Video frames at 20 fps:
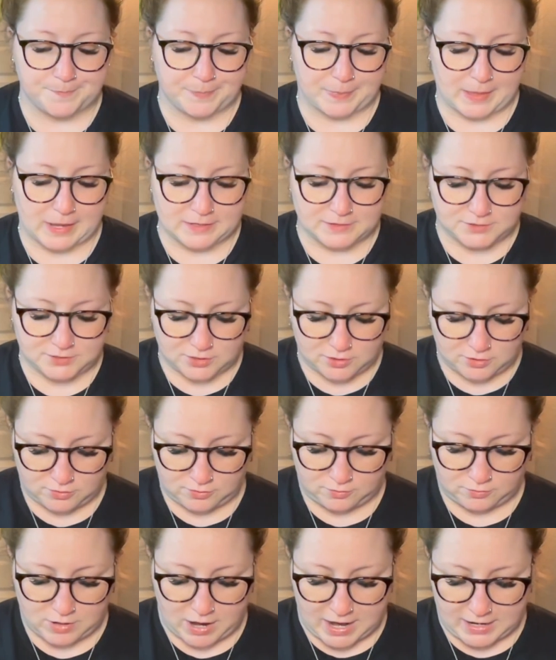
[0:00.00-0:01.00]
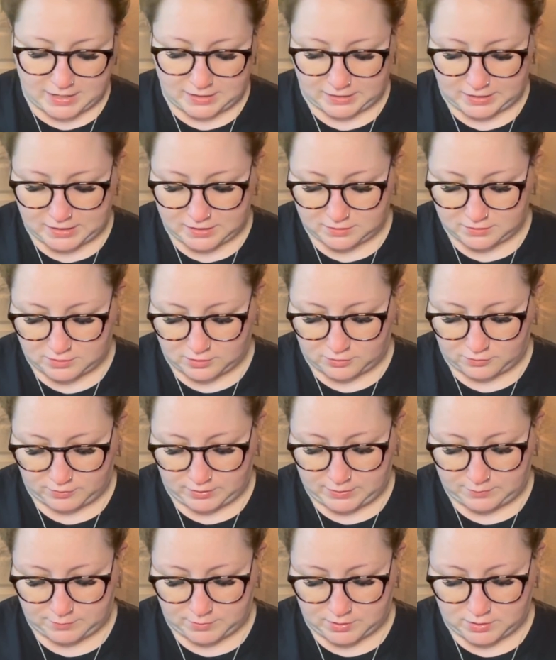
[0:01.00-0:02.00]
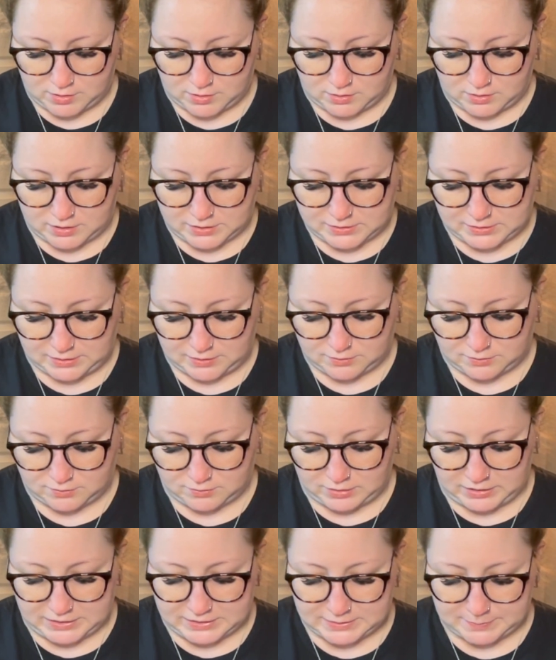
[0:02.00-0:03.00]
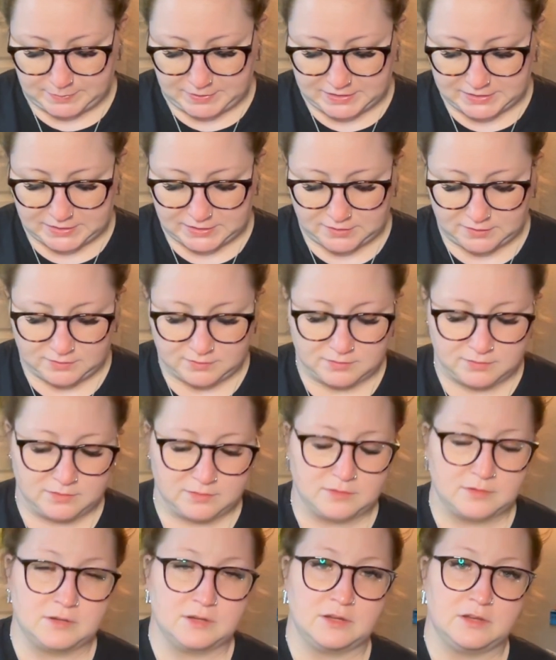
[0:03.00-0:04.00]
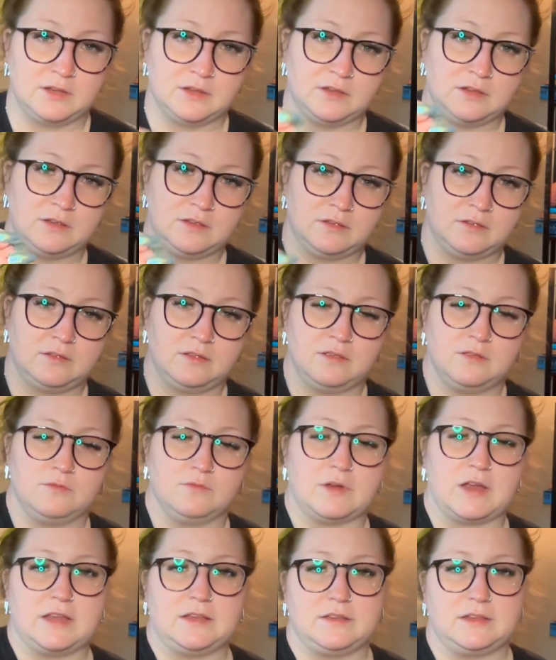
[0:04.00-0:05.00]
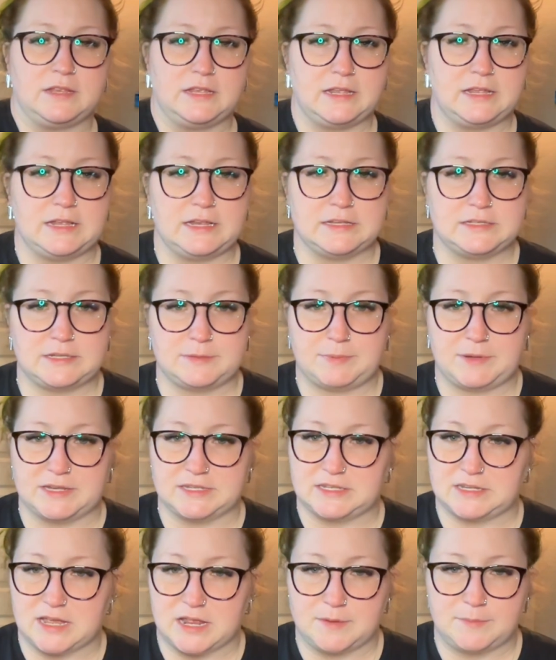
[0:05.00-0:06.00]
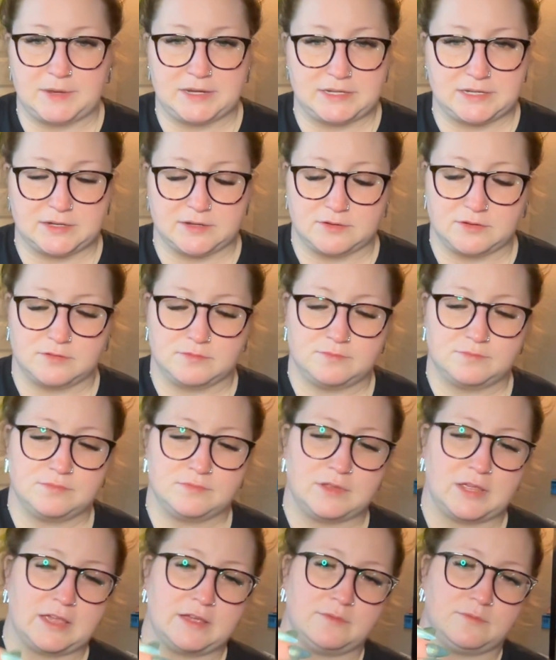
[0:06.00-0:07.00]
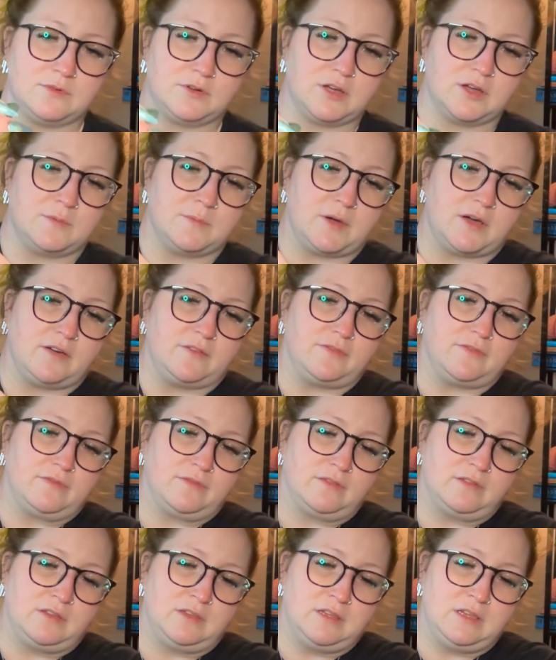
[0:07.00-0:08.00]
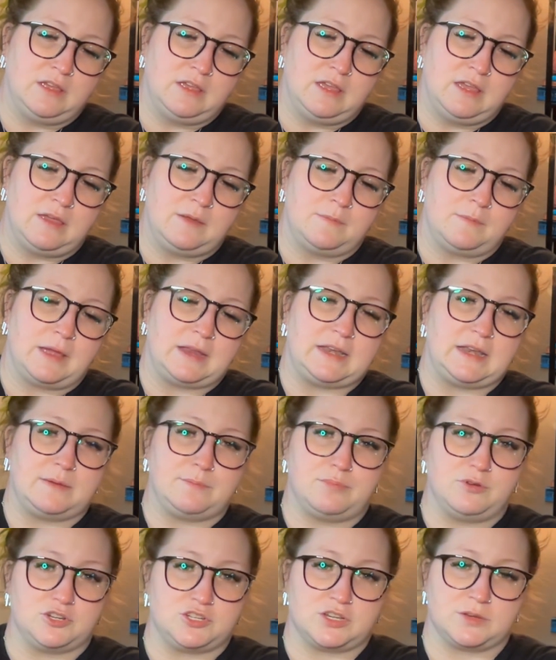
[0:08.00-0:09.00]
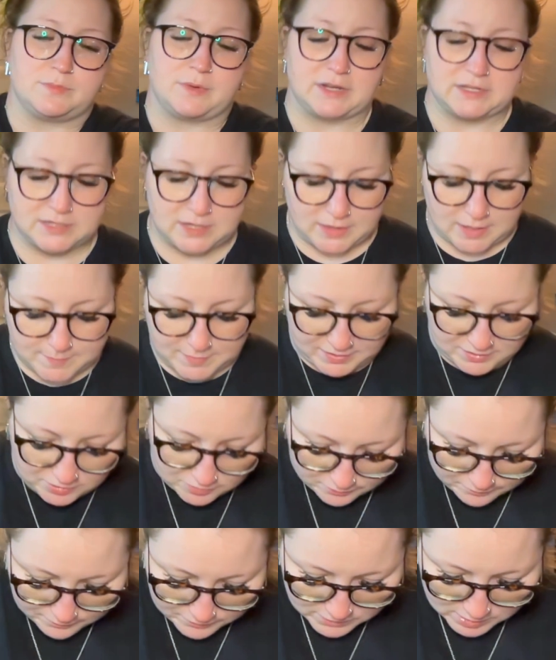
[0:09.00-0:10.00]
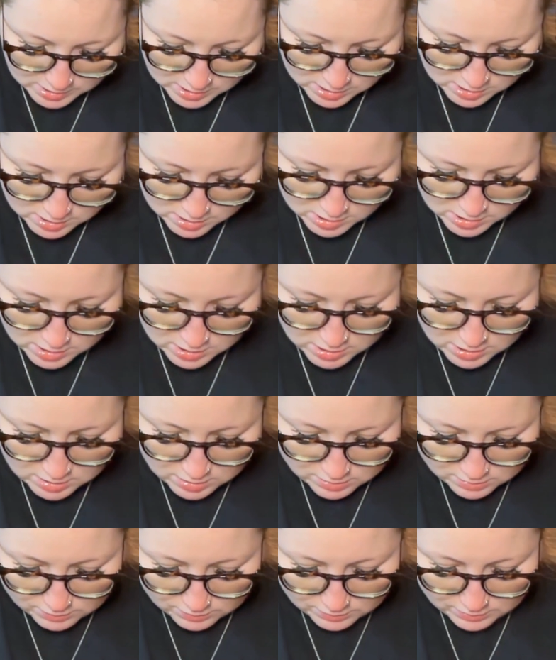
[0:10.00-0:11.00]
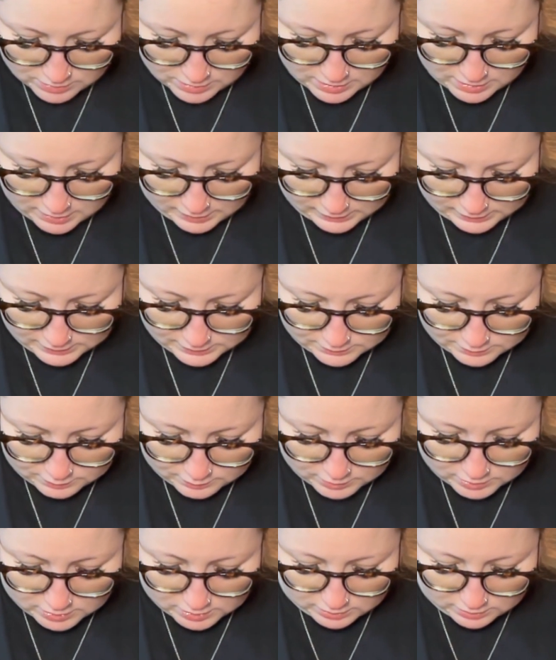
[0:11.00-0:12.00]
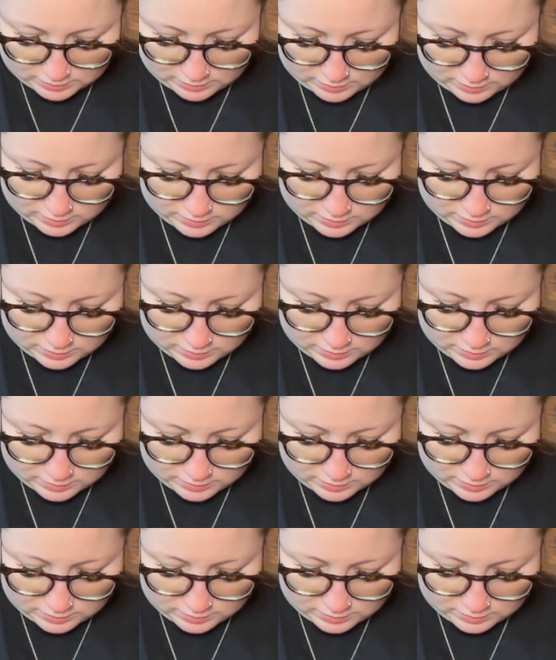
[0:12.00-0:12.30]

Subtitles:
And so I can get the green one on this needle easy peasy, right? Easy peasy, not a big deal. It will come off. Might need to push it, but it's not that big a deal. This one,